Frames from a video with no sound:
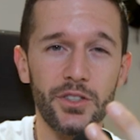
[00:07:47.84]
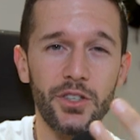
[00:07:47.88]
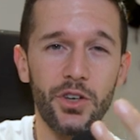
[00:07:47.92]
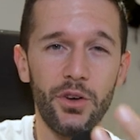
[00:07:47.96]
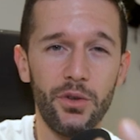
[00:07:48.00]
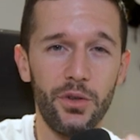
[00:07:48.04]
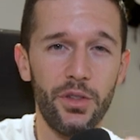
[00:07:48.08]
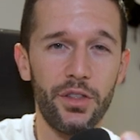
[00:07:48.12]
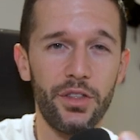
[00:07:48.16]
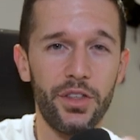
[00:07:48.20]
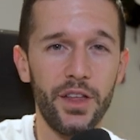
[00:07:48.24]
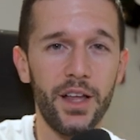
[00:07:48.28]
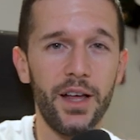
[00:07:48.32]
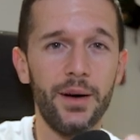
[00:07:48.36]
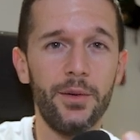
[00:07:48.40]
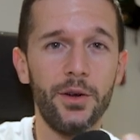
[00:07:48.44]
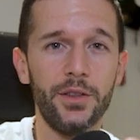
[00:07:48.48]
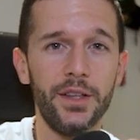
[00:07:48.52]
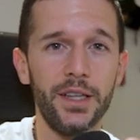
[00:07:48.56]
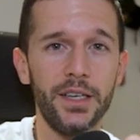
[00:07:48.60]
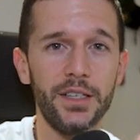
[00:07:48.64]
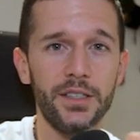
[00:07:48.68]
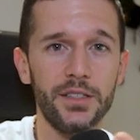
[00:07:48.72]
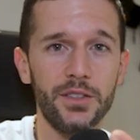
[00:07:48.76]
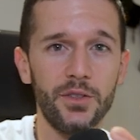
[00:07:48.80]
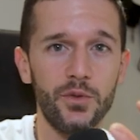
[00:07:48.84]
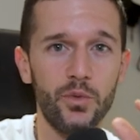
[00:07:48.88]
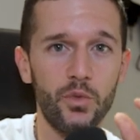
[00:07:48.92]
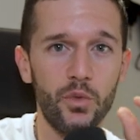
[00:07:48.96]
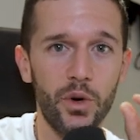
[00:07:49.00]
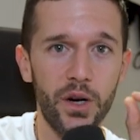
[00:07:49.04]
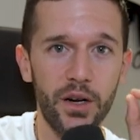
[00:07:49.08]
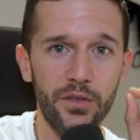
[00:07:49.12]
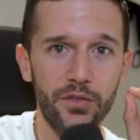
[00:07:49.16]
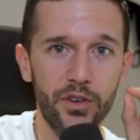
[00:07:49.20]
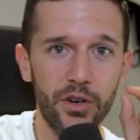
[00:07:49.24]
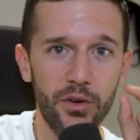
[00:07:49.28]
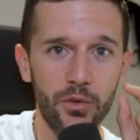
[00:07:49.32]
So think about this.
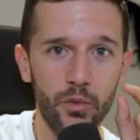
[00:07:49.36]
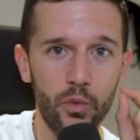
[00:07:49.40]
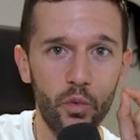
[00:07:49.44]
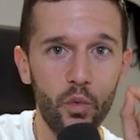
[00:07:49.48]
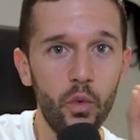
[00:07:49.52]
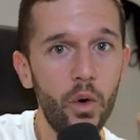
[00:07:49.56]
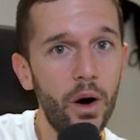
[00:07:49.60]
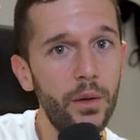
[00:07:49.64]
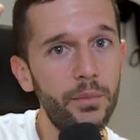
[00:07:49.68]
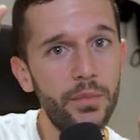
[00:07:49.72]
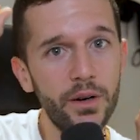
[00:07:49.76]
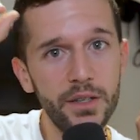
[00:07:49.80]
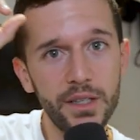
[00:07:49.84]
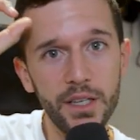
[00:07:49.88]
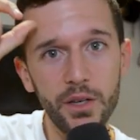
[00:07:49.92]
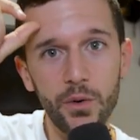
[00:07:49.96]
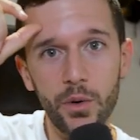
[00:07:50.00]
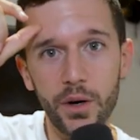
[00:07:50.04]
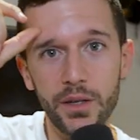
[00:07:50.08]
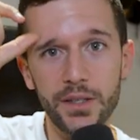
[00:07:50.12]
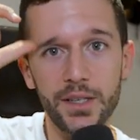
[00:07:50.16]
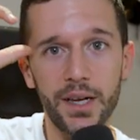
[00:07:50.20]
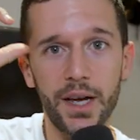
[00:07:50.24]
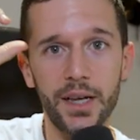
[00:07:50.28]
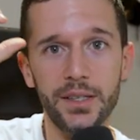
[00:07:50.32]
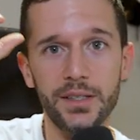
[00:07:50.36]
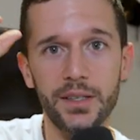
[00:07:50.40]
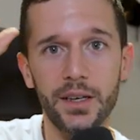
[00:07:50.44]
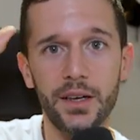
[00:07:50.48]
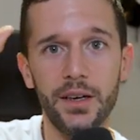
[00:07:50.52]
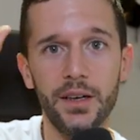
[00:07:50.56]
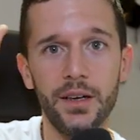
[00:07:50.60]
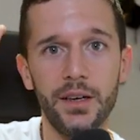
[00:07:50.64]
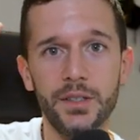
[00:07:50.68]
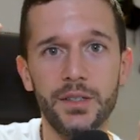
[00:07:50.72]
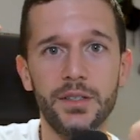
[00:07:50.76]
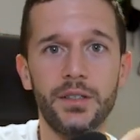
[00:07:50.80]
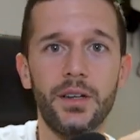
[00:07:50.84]
Whenever one particular task
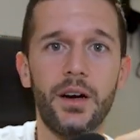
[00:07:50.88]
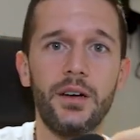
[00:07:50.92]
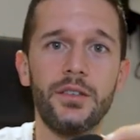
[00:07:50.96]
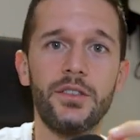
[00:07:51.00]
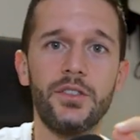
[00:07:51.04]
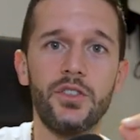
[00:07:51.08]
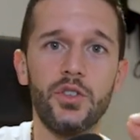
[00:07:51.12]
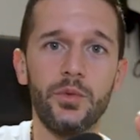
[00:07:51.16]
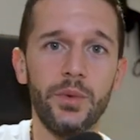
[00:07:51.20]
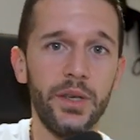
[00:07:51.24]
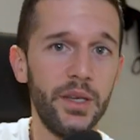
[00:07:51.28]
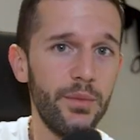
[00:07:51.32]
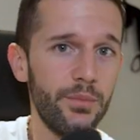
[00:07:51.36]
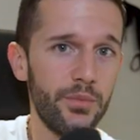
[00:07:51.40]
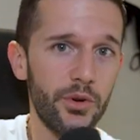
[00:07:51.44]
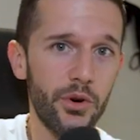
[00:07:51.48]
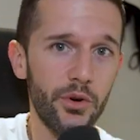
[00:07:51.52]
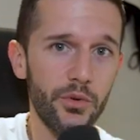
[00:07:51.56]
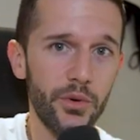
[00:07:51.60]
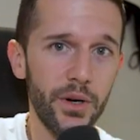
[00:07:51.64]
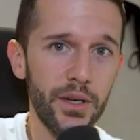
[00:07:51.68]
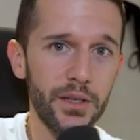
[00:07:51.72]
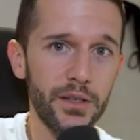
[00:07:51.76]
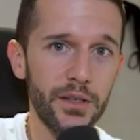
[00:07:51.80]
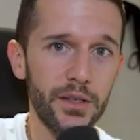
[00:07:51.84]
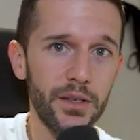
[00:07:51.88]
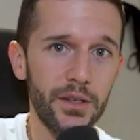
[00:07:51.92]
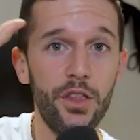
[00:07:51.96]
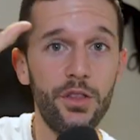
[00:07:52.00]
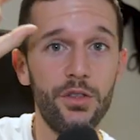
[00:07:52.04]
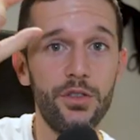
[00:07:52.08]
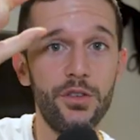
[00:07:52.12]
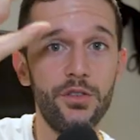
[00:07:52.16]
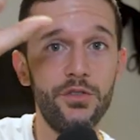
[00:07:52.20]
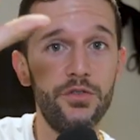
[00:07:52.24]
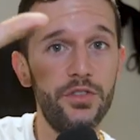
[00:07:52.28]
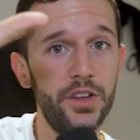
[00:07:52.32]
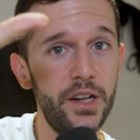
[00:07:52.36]
starts to be in progress,
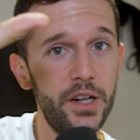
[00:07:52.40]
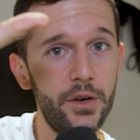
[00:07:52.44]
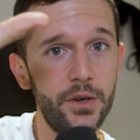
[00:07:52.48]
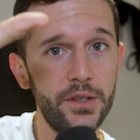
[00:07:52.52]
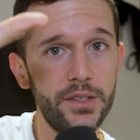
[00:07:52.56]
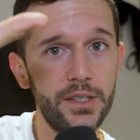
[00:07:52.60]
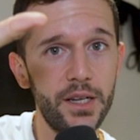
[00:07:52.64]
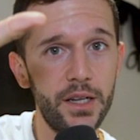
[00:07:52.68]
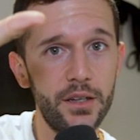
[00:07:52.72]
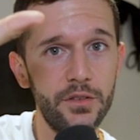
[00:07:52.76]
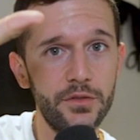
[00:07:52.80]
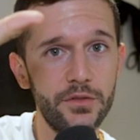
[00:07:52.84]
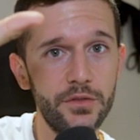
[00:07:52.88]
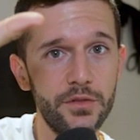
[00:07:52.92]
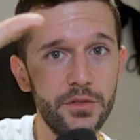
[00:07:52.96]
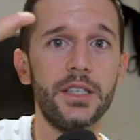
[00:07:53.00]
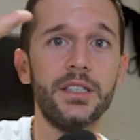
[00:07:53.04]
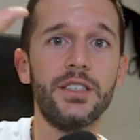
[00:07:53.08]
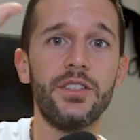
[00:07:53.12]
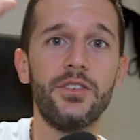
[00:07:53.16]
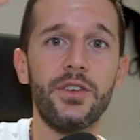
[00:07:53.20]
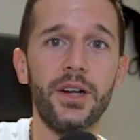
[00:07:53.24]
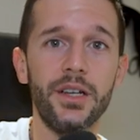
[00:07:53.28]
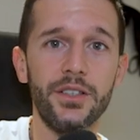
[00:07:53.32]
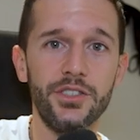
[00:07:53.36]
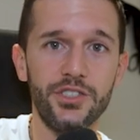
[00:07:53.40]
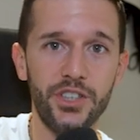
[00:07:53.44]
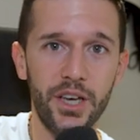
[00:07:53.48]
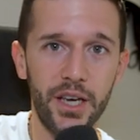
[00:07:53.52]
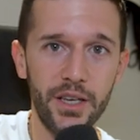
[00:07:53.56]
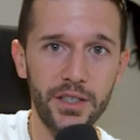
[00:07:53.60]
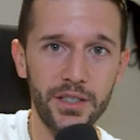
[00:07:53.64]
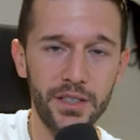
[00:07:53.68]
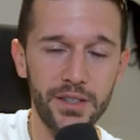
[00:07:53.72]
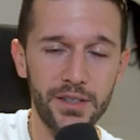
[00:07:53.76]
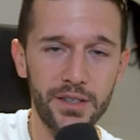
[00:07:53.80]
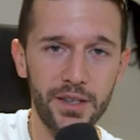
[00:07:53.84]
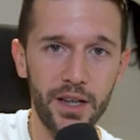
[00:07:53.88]
the video itself is gonna
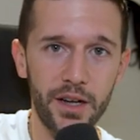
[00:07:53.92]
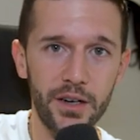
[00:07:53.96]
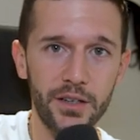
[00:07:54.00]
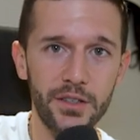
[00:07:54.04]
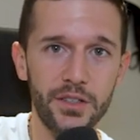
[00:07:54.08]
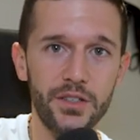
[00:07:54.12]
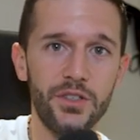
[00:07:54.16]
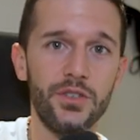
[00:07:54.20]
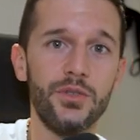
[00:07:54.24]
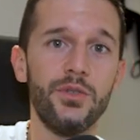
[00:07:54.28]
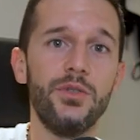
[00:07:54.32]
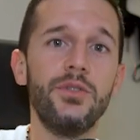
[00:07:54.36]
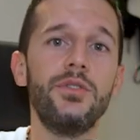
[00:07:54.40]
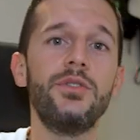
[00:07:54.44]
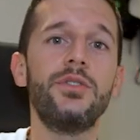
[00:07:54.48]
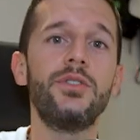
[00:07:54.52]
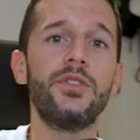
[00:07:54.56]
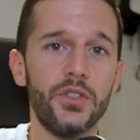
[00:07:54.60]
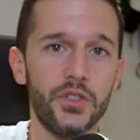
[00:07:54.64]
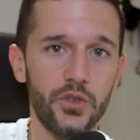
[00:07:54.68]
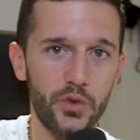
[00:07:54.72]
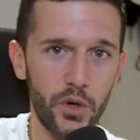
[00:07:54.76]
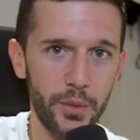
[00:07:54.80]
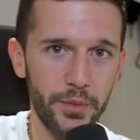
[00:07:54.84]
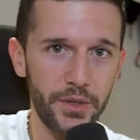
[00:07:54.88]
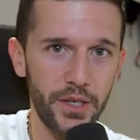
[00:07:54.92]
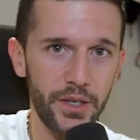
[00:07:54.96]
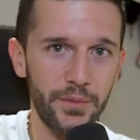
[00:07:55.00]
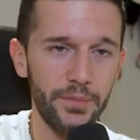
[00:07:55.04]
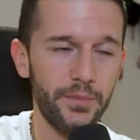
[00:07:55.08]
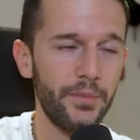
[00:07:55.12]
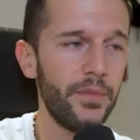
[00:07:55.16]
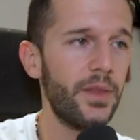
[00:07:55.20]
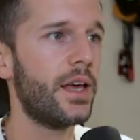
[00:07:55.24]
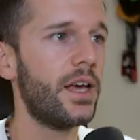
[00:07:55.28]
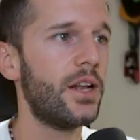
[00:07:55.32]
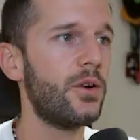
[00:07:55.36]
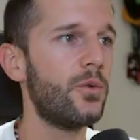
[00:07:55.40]
change its status to scripting.
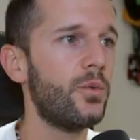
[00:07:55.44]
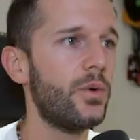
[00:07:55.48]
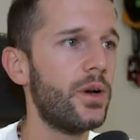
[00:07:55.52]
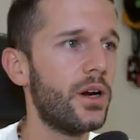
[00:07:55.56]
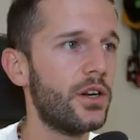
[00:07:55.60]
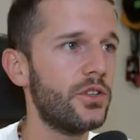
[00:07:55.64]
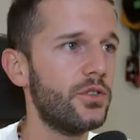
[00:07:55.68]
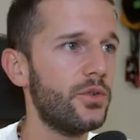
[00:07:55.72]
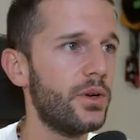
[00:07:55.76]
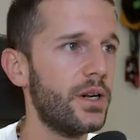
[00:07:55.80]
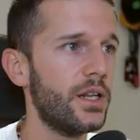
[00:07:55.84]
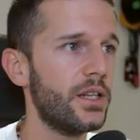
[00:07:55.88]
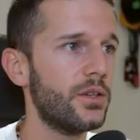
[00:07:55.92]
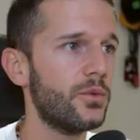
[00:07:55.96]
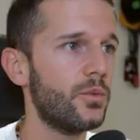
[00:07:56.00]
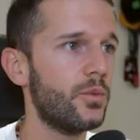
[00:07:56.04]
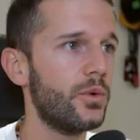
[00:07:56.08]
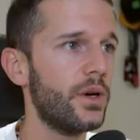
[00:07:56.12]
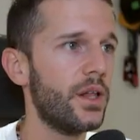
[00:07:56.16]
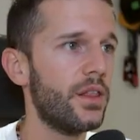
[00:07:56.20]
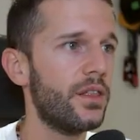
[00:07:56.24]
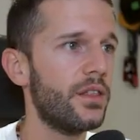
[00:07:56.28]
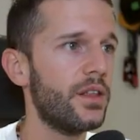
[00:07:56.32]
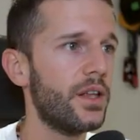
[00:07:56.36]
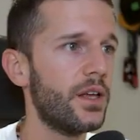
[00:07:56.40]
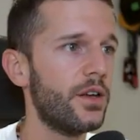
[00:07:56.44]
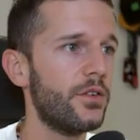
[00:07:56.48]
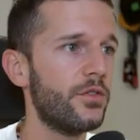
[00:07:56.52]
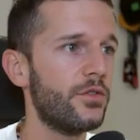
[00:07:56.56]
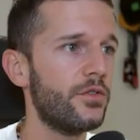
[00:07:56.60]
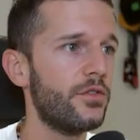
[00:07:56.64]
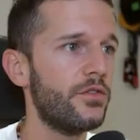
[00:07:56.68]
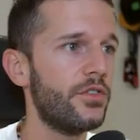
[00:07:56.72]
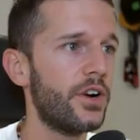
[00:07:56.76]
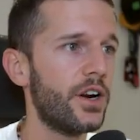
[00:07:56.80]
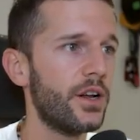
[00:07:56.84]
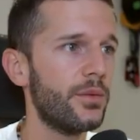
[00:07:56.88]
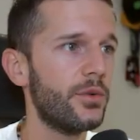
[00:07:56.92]
And we are doing it with the
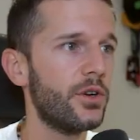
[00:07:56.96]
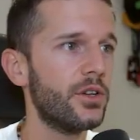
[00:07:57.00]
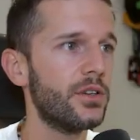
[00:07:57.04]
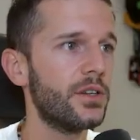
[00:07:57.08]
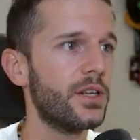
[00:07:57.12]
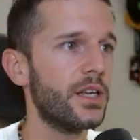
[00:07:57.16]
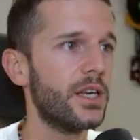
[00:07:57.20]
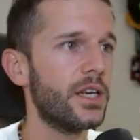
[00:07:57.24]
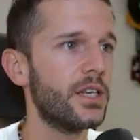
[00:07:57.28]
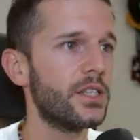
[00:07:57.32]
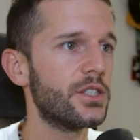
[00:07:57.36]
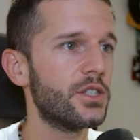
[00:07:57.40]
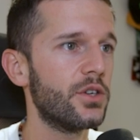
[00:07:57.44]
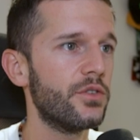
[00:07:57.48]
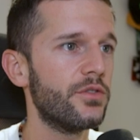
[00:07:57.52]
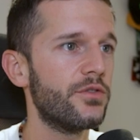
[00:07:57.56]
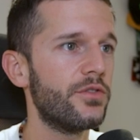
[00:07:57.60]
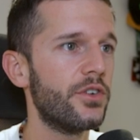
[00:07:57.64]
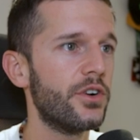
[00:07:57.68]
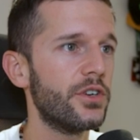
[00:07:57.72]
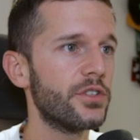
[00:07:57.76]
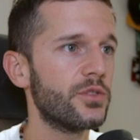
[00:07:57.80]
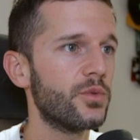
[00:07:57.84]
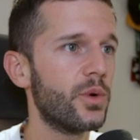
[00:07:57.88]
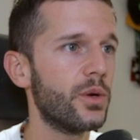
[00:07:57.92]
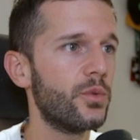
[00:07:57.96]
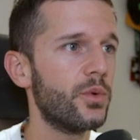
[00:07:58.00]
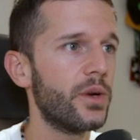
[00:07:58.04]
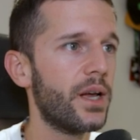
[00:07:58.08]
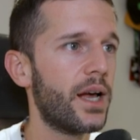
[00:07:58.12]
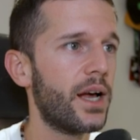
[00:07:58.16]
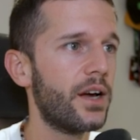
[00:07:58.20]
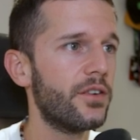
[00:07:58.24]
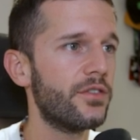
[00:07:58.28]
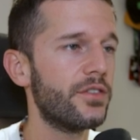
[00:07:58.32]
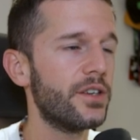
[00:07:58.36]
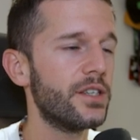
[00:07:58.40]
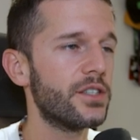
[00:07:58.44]
variable. So first what we
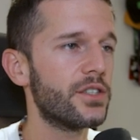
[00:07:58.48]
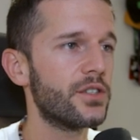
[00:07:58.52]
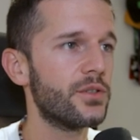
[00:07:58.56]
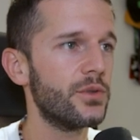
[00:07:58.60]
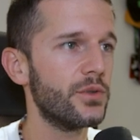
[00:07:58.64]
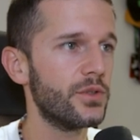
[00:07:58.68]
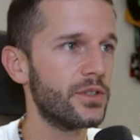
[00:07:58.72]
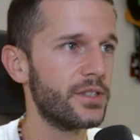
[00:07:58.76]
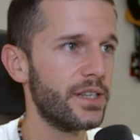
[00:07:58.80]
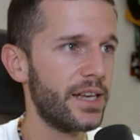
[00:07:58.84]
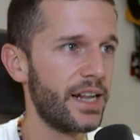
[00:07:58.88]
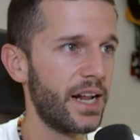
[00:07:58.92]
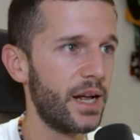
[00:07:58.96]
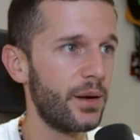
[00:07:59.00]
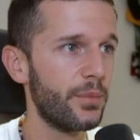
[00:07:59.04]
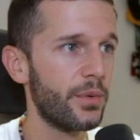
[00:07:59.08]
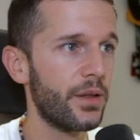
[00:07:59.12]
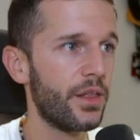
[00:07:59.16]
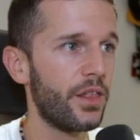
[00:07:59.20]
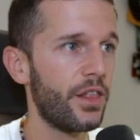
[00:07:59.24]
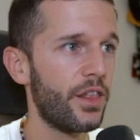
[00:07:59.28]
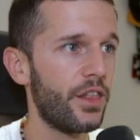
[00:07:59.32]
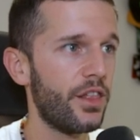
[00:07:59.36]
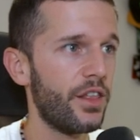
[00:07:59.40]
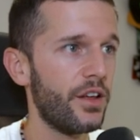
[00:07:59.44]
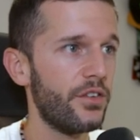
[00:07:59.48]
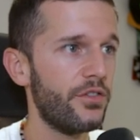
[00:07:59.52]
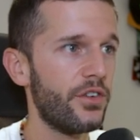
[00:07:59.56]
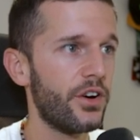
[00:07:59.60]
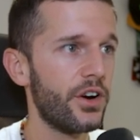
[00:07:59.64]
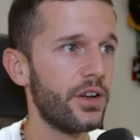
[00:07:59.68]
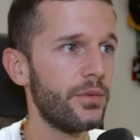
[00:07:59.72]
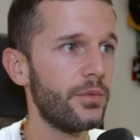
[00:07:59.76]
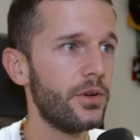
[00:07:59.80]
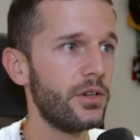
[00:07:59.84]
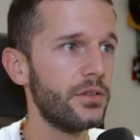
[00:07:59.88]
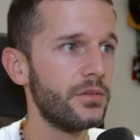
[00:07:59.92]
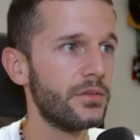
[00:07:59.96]
have is to set up the
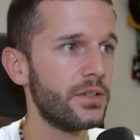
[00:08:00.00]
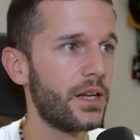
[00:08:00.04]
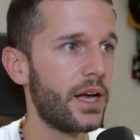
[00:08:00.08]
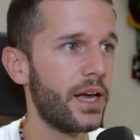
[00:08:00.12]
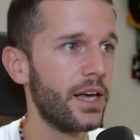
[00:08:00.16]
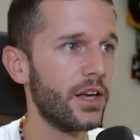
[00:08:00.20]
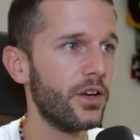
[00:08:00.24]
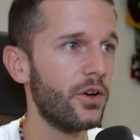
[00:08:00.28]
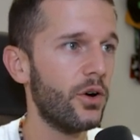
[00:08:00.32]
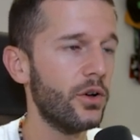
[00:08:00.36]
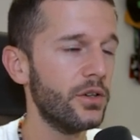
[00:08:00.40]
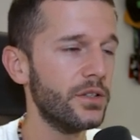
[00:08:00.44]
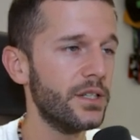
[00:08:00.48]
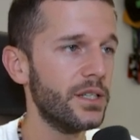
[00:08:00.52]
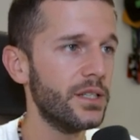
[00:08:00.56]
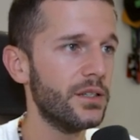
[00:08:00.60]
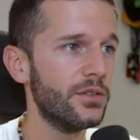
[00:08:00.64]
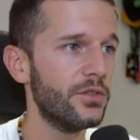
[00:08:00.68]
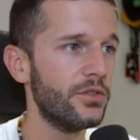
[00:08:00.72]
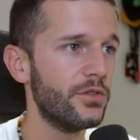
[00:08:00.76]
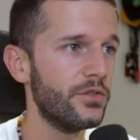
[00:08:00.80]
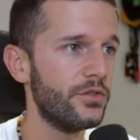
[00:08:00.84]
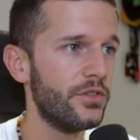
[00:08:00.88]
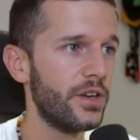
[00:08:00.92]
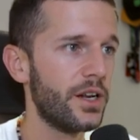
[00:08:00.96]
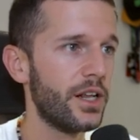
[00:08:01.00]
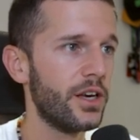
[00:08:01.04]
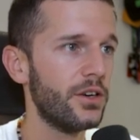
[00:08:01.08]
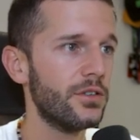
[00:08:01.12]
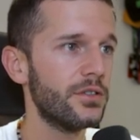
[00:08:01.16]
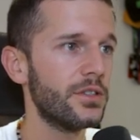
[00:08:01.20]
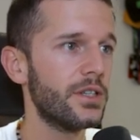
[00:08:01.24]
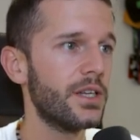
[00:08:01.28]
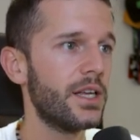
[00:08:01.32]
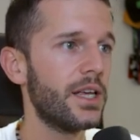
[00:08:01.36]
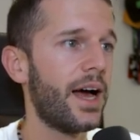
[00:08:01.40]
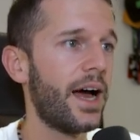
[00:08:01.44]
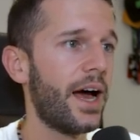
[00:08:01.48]
variable. I called it video.